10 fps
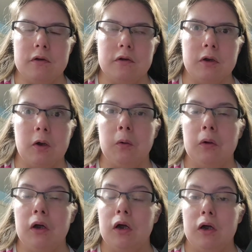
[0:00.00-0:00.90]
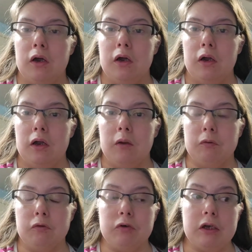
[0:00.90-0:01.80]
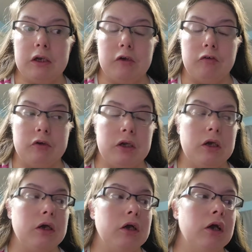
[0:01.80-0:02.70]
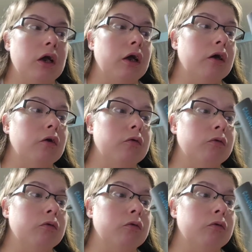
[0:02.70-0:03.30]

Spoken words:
So it was really interesting how